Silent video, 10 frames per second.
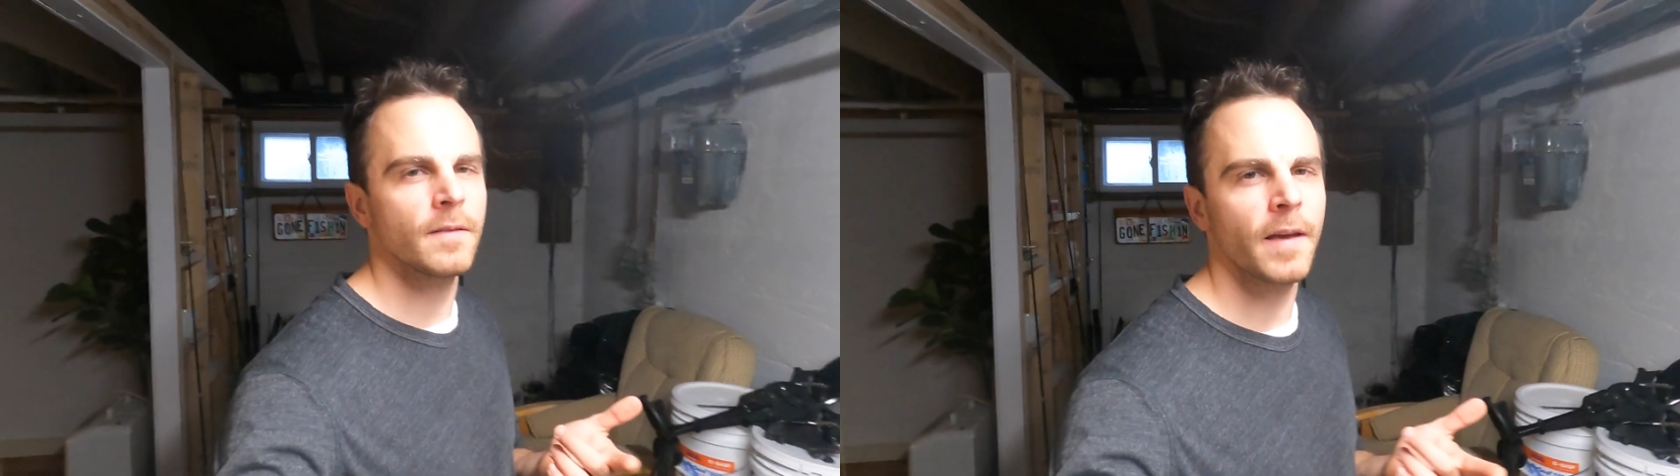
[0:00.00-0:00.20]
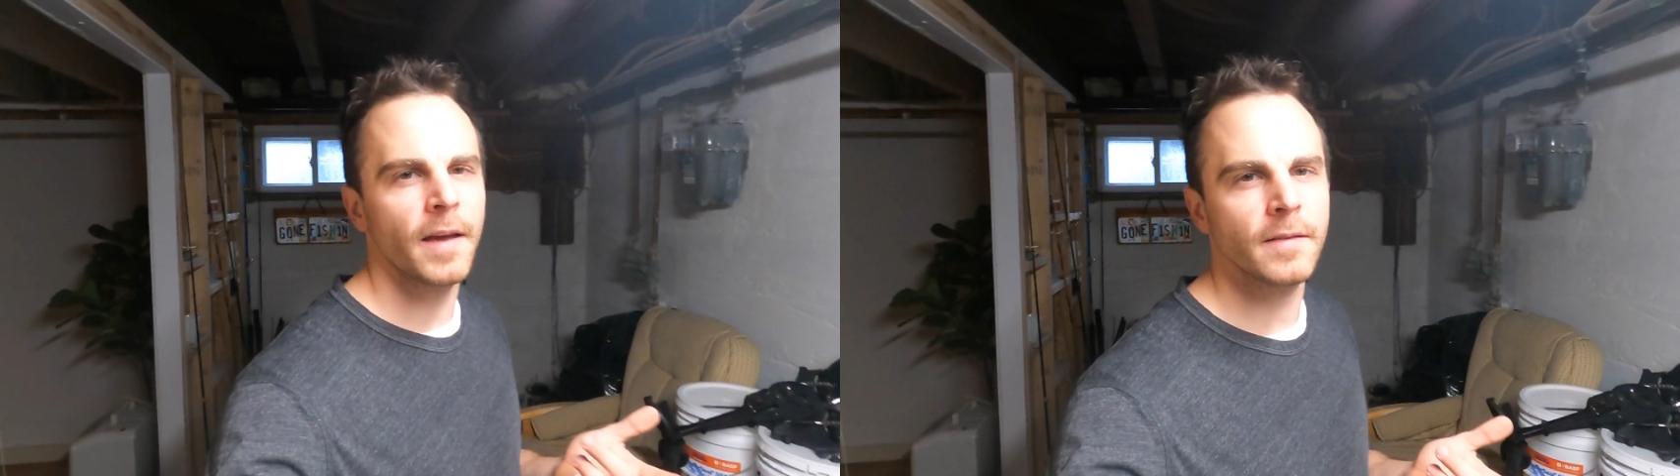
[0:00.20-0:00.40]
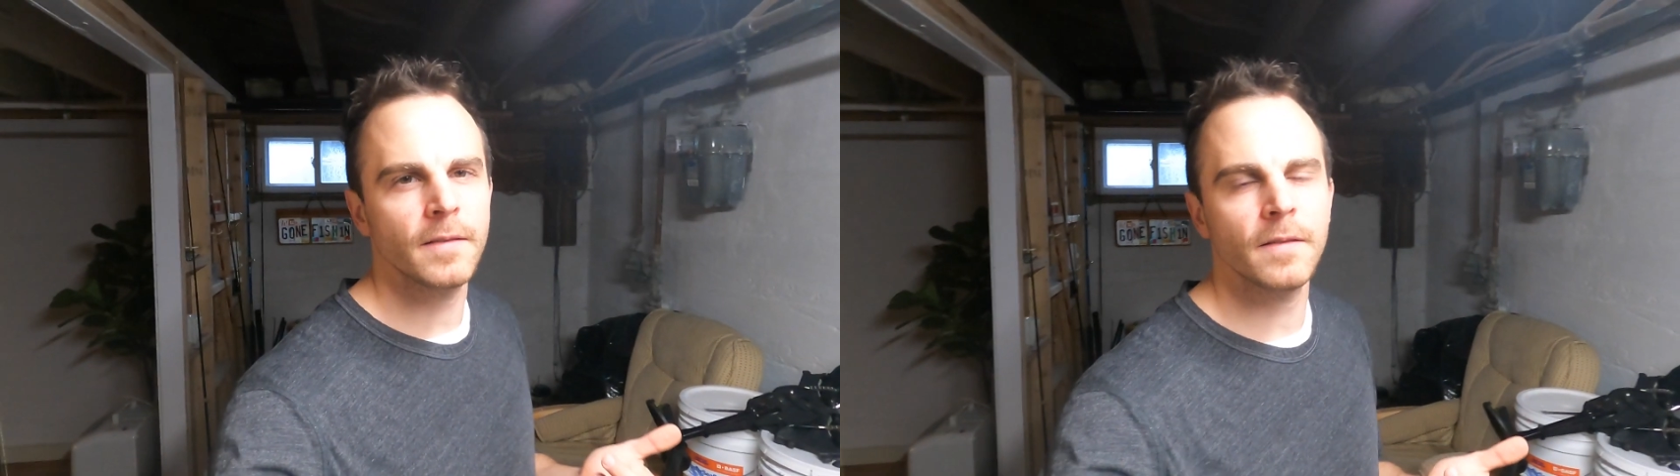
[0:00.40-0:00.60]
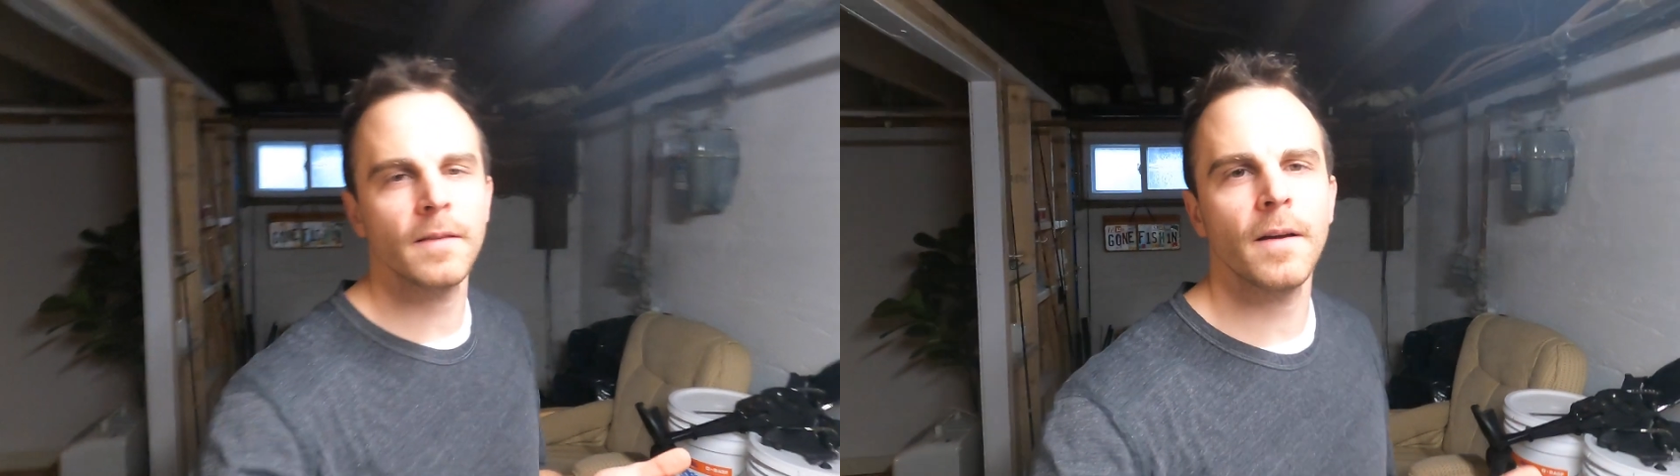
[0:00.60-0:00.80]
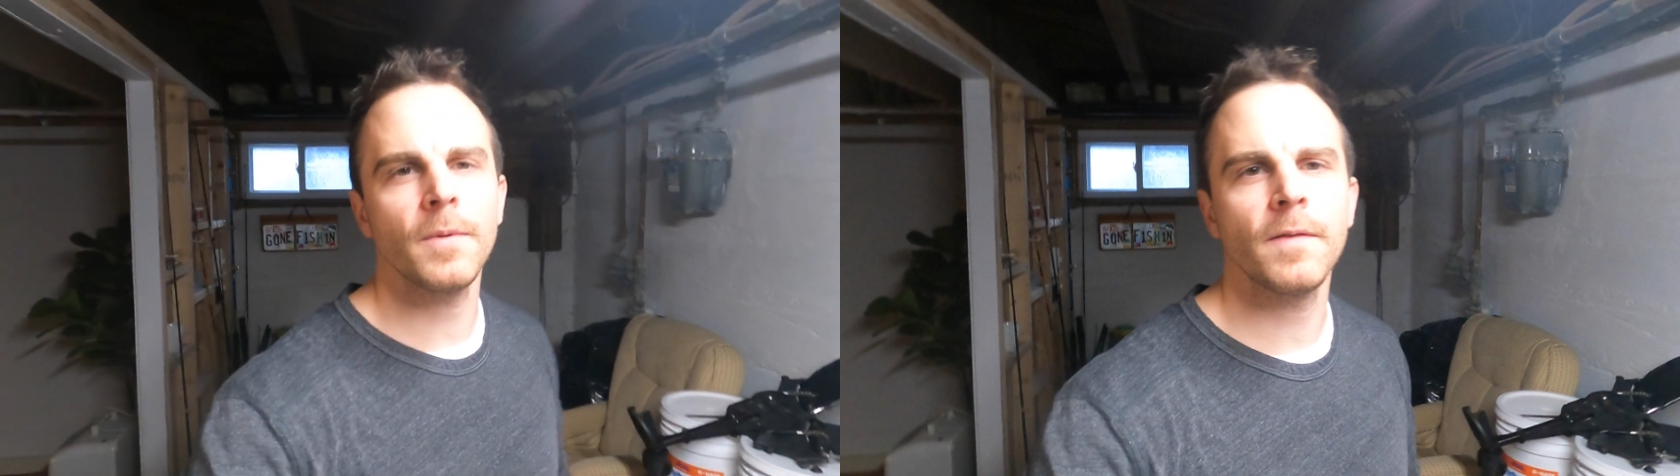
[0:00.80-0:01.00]

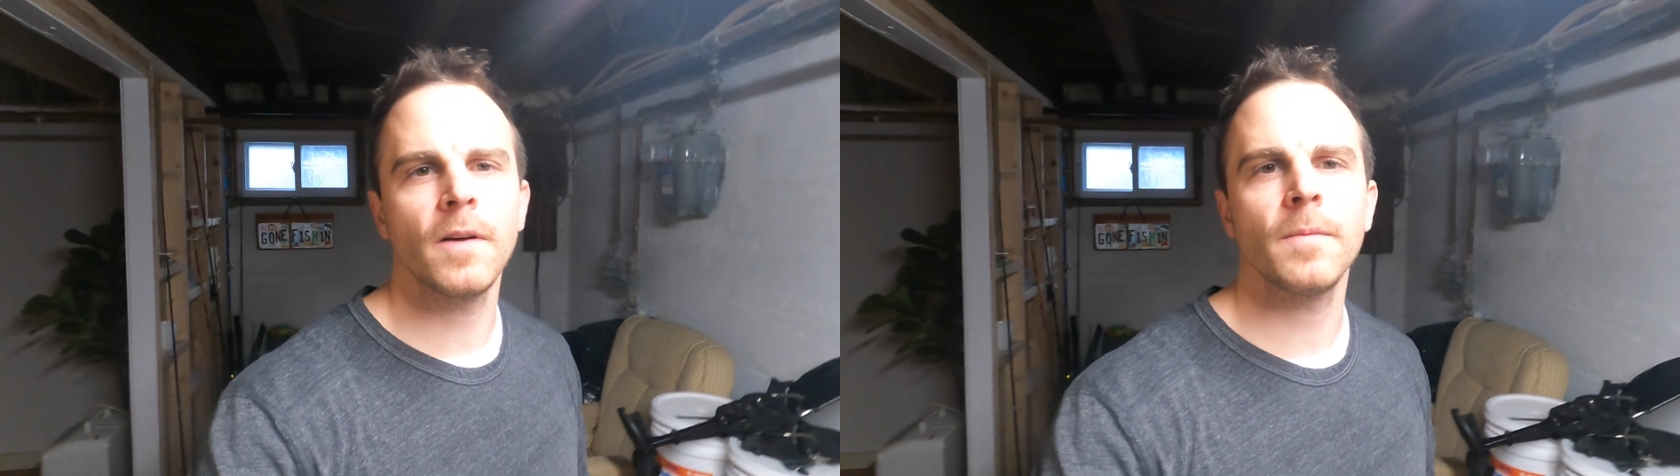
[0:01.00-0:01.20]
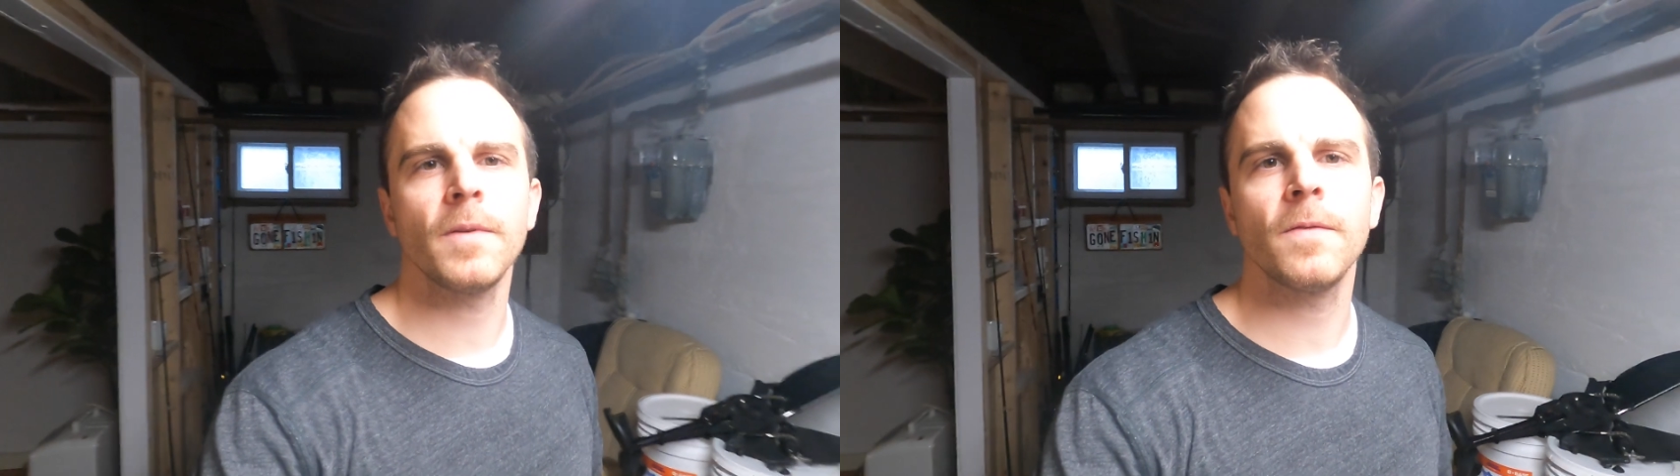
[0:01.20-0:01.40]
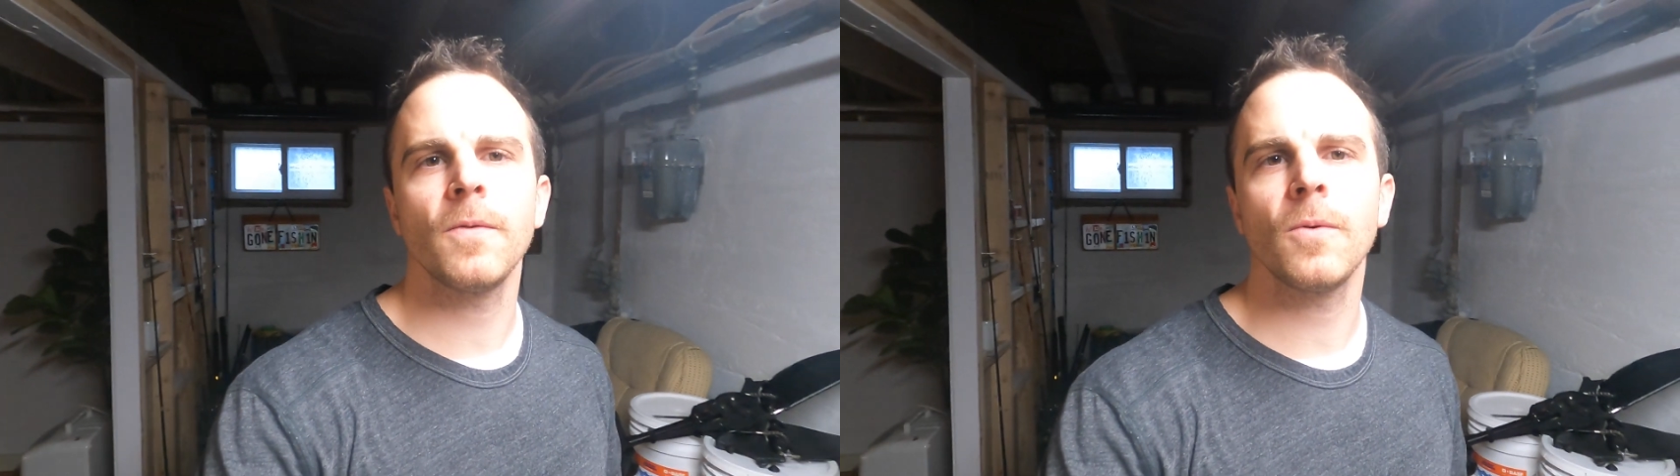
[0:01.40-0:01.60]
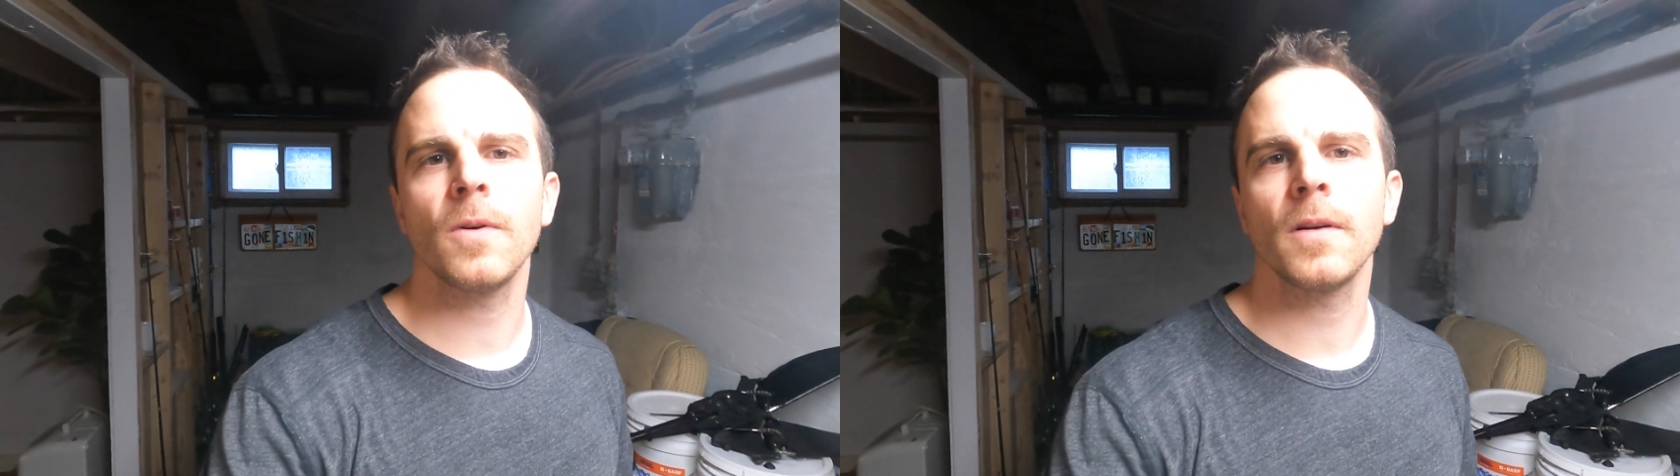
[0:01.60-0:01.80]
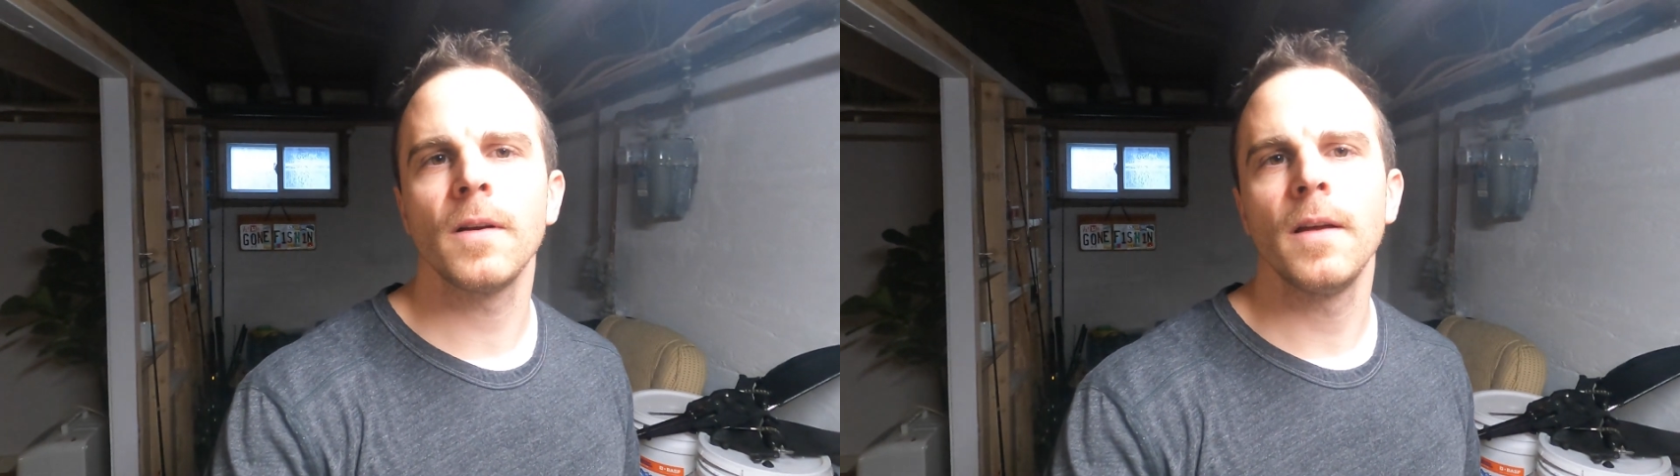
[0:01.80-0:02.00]
tests that we've done
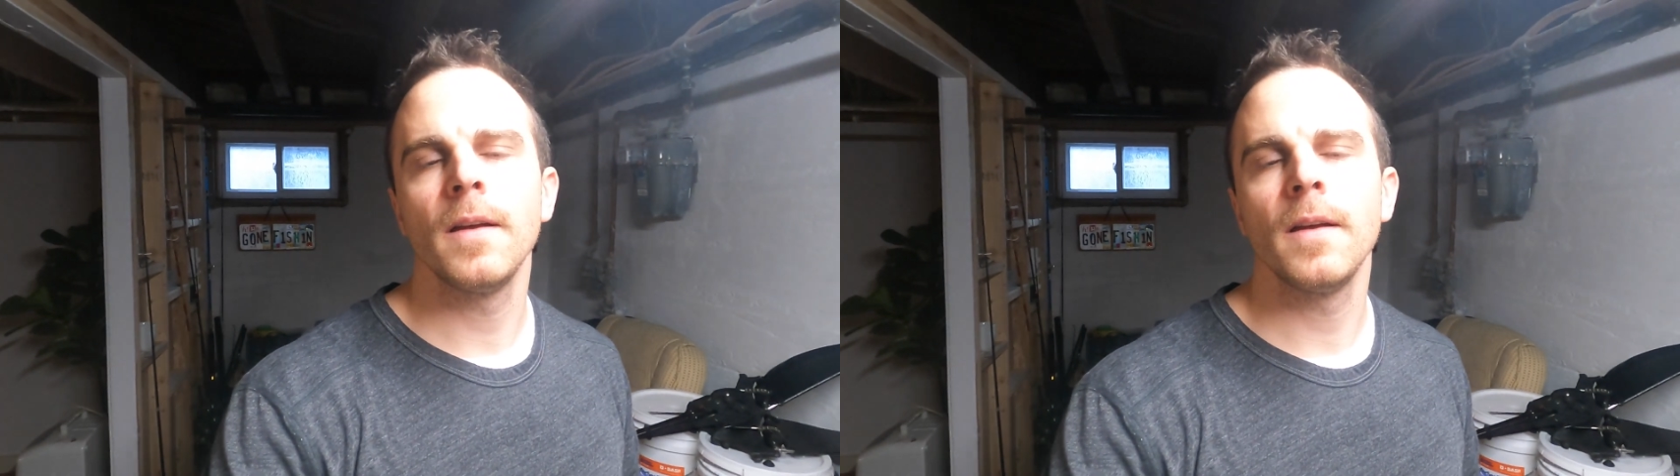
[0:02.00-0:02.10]
before